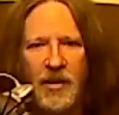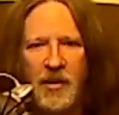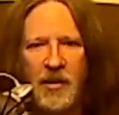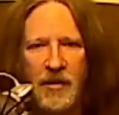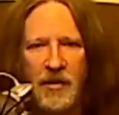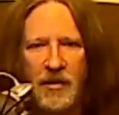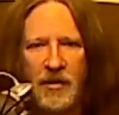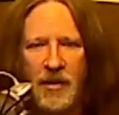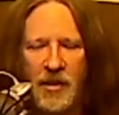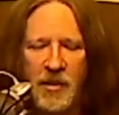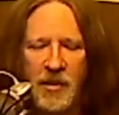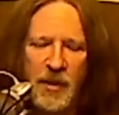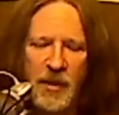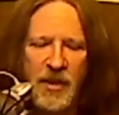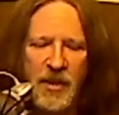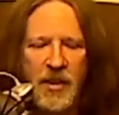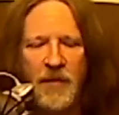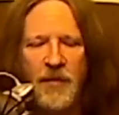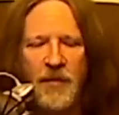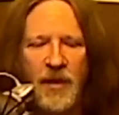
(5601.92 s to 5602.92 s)
The
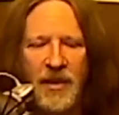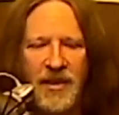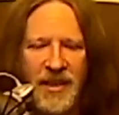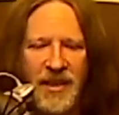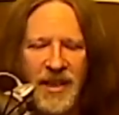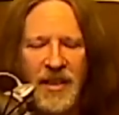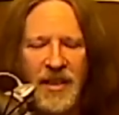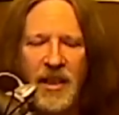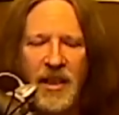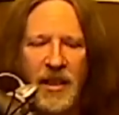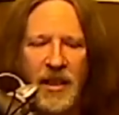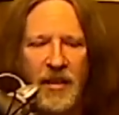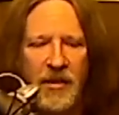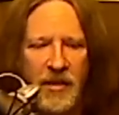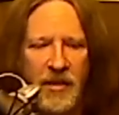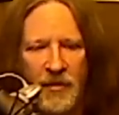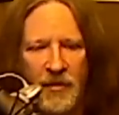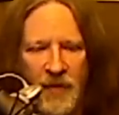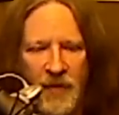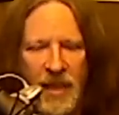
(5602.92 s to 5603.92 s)
specific
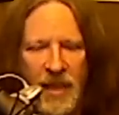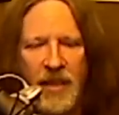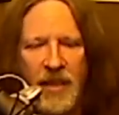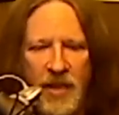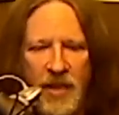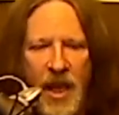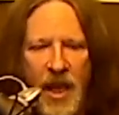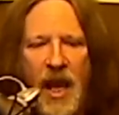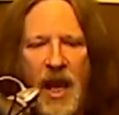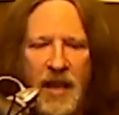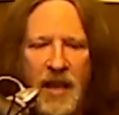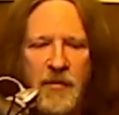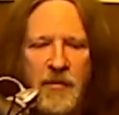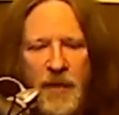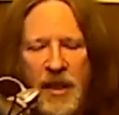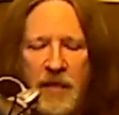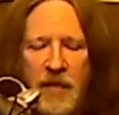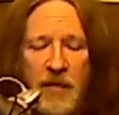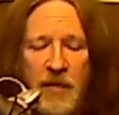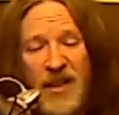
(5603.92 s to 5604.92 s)
details of each
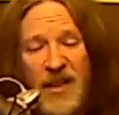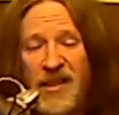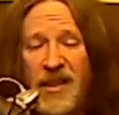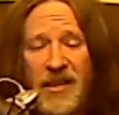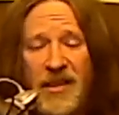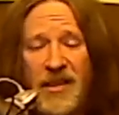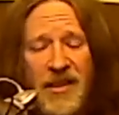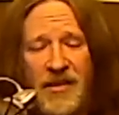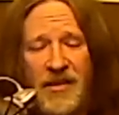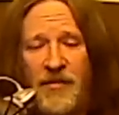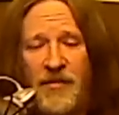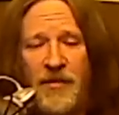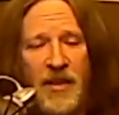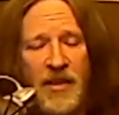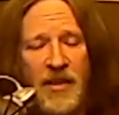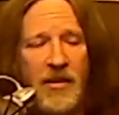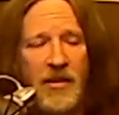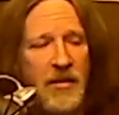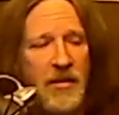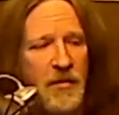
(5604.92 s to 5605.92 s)
aspect, because this
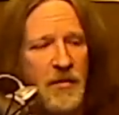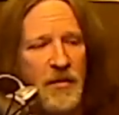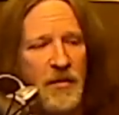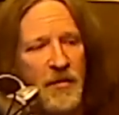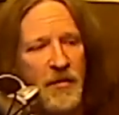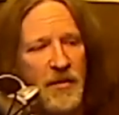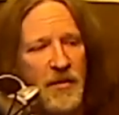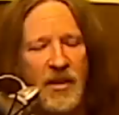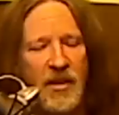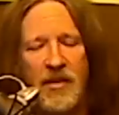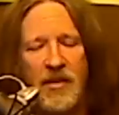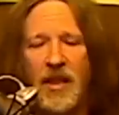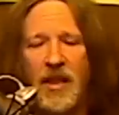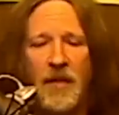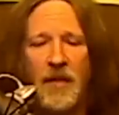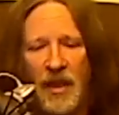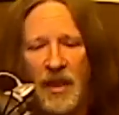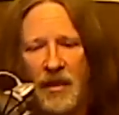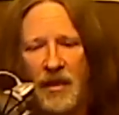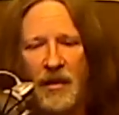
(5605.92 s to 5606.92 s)
is
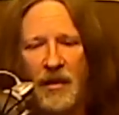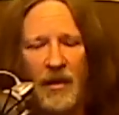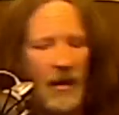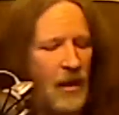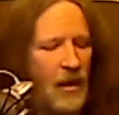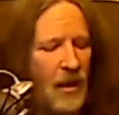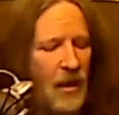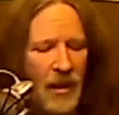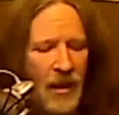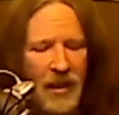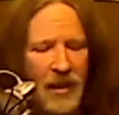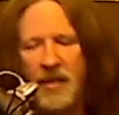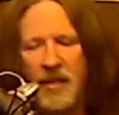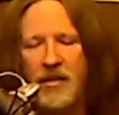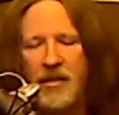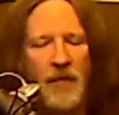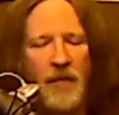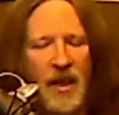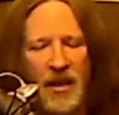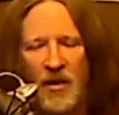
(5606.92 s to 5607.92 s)
systemic. It
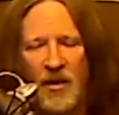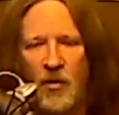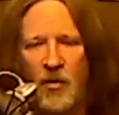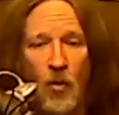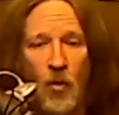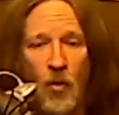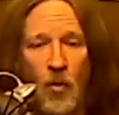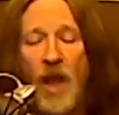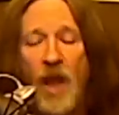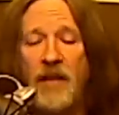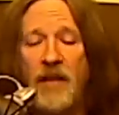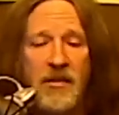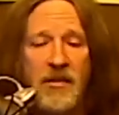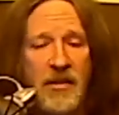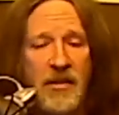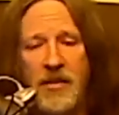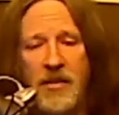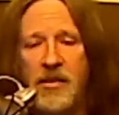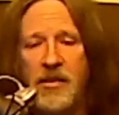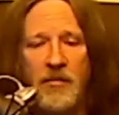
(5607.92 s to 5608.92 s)
doesn't matter what
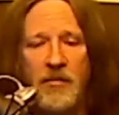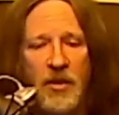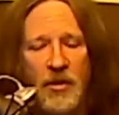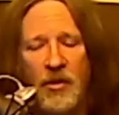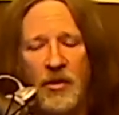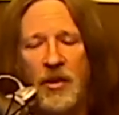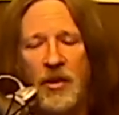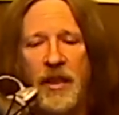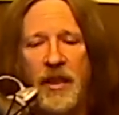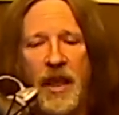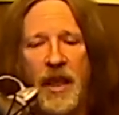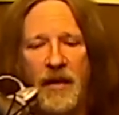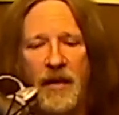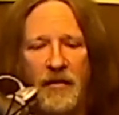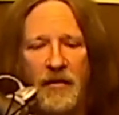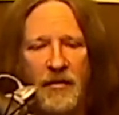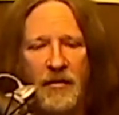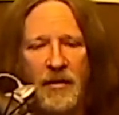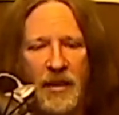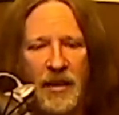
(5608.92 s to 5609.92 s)
system you look at,
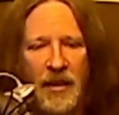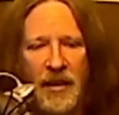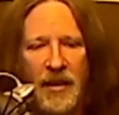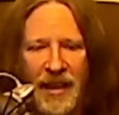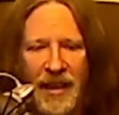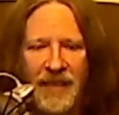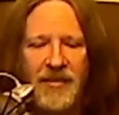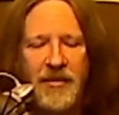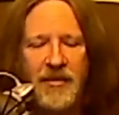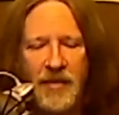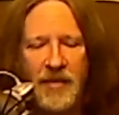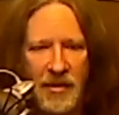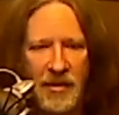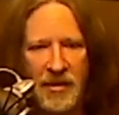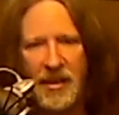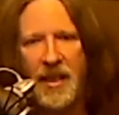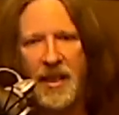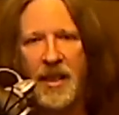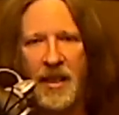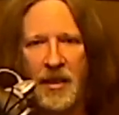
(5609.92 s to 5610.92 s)
it's the
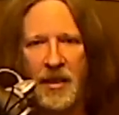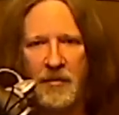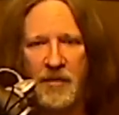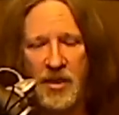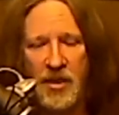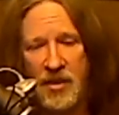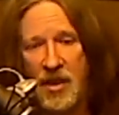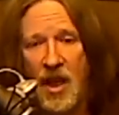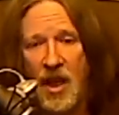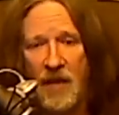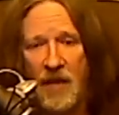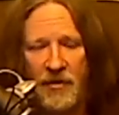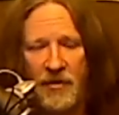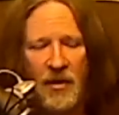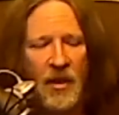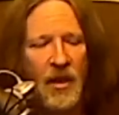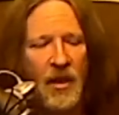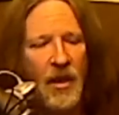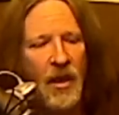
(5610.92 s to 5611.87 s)
same stuff.